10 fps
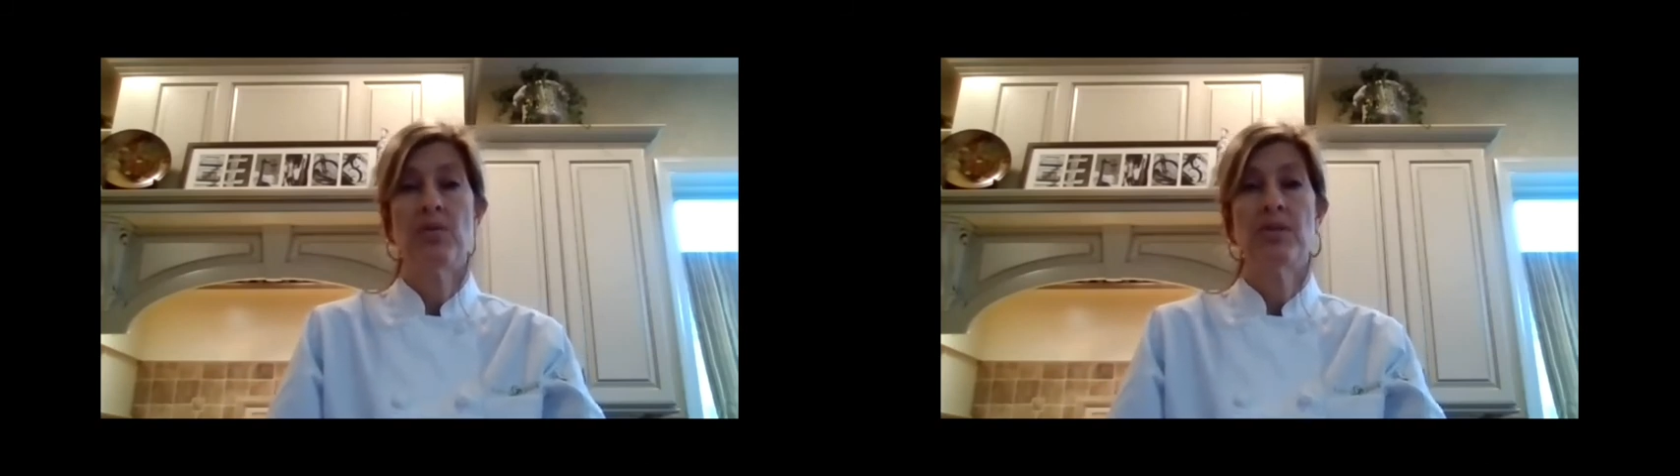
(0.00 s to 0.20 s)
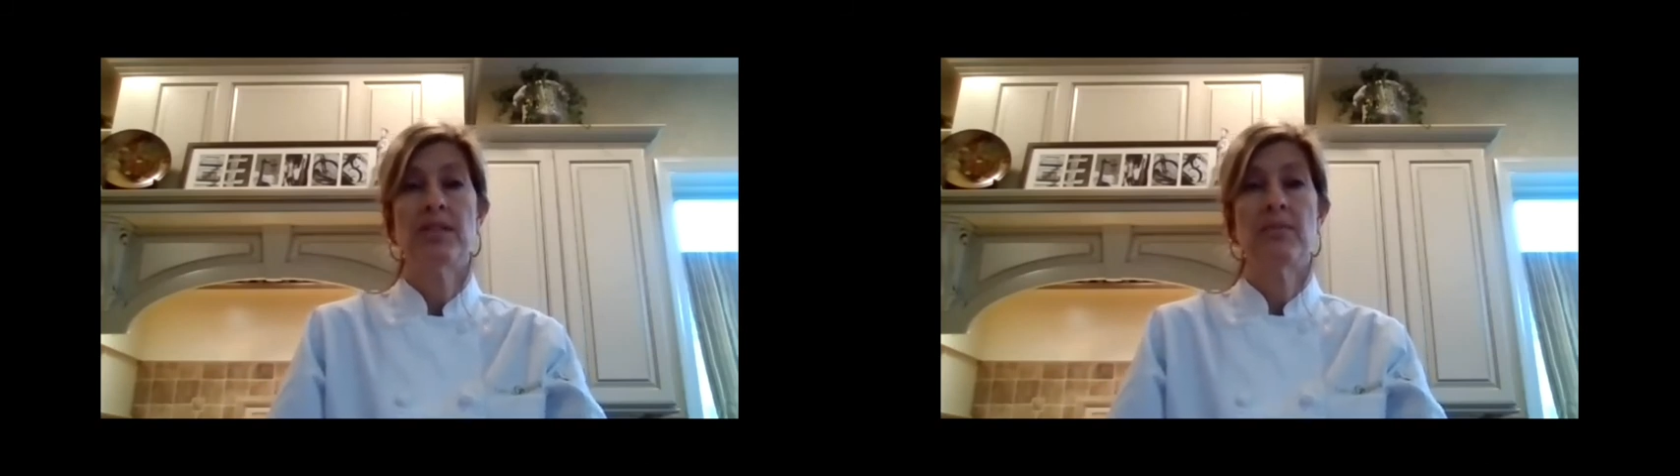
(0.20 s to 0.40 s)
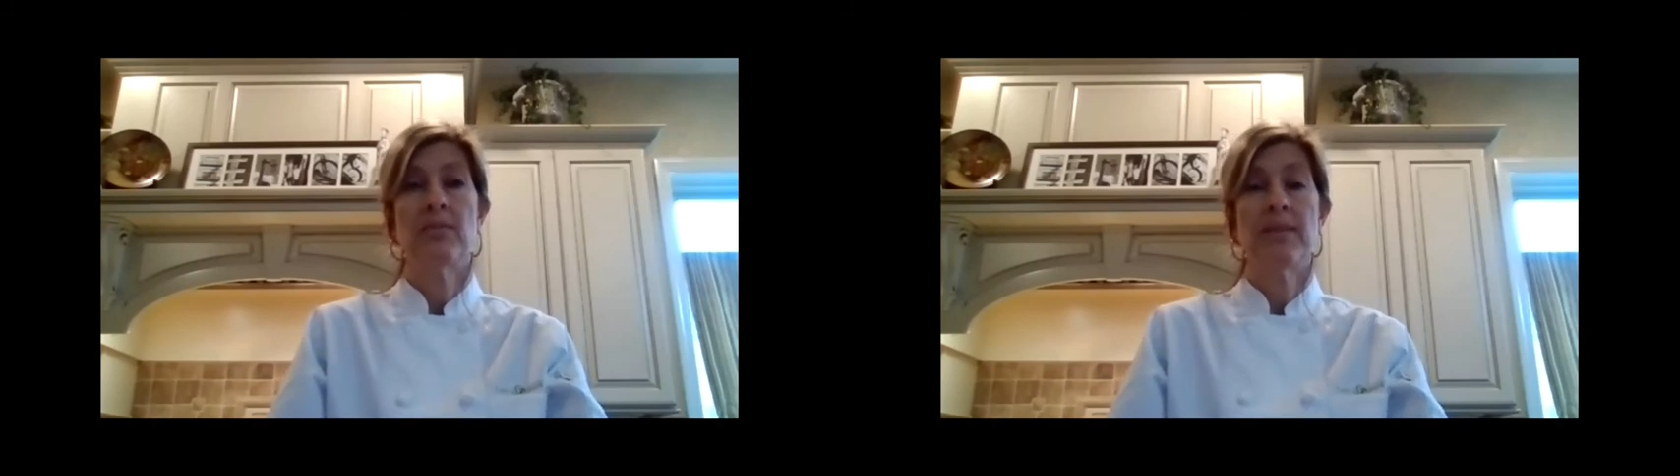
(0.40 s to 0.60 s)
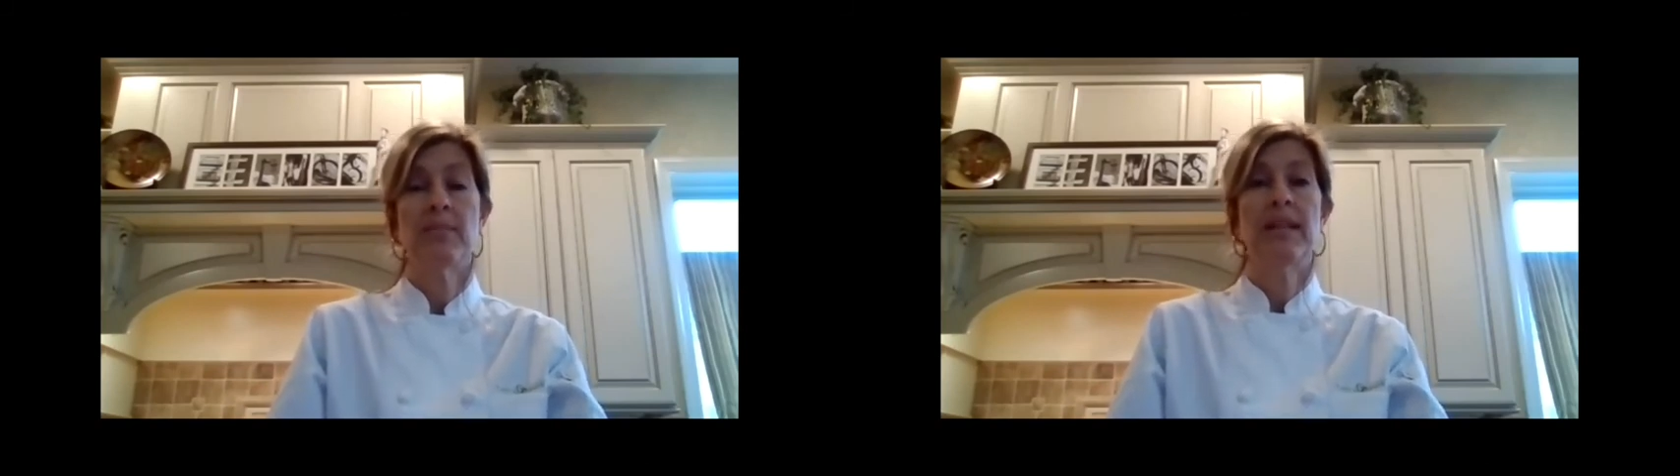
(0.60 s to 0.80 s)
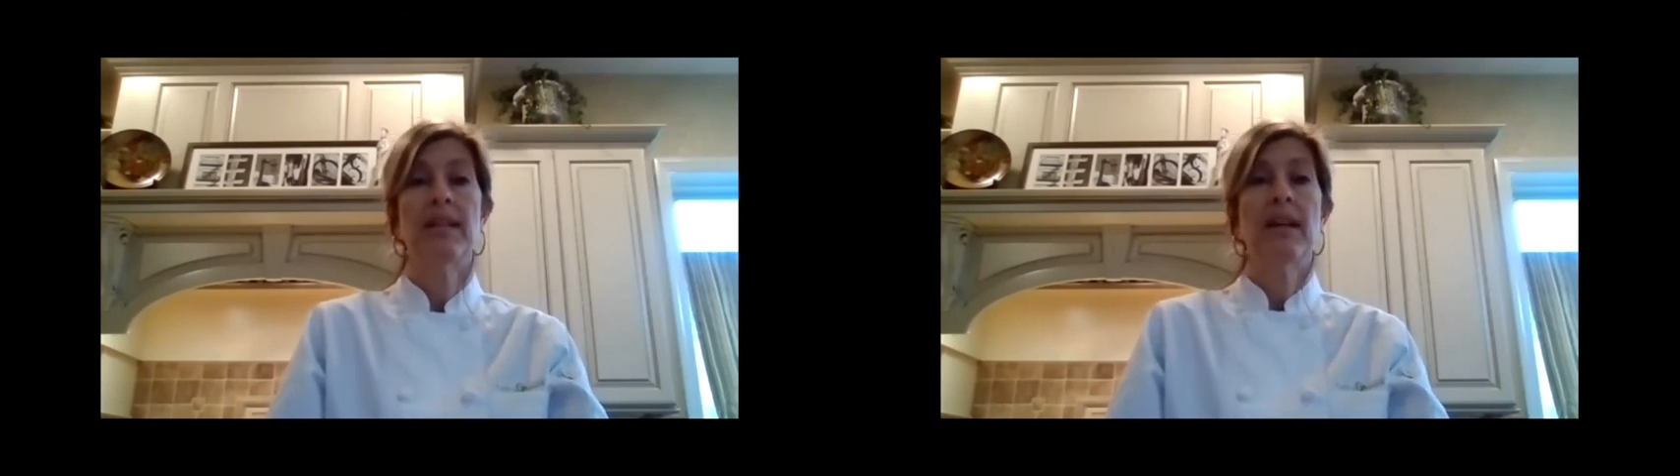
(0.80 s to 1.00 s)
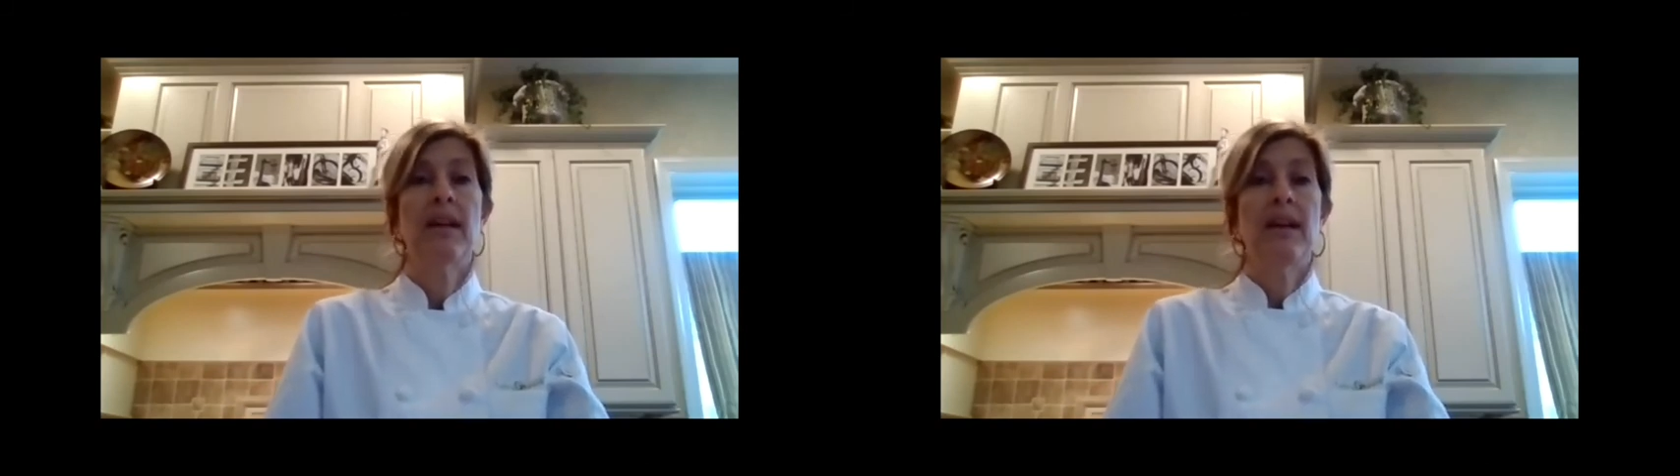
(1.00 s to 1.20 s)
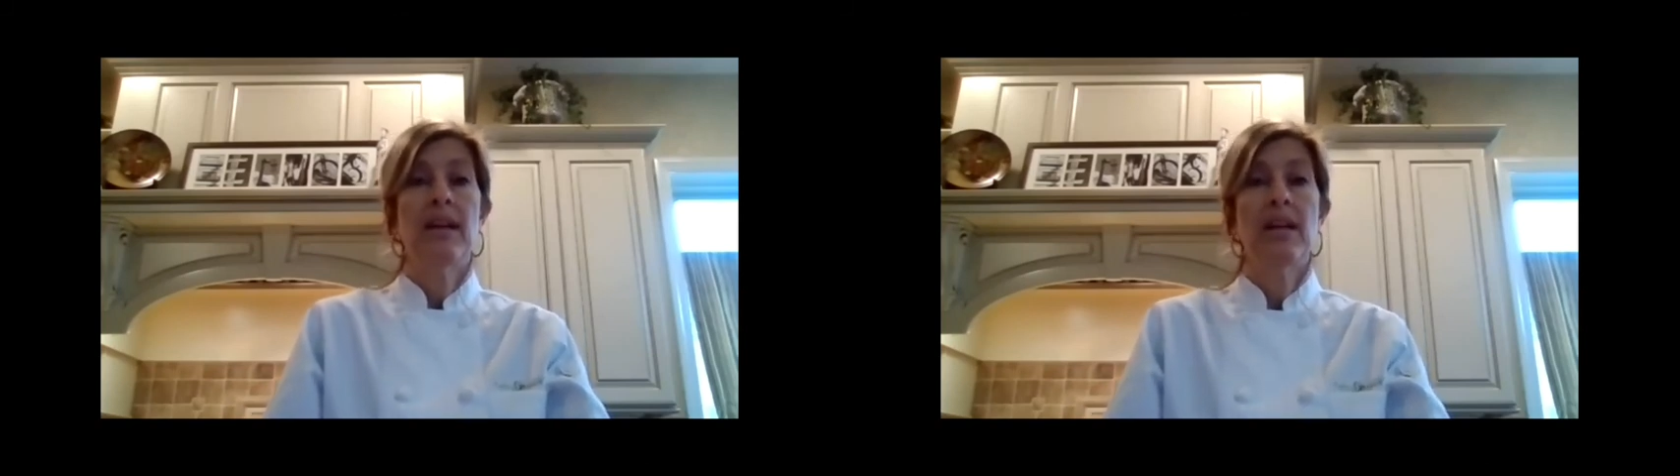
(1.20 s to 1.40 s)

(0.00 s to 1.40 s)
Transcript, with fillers: indulge in some red meat.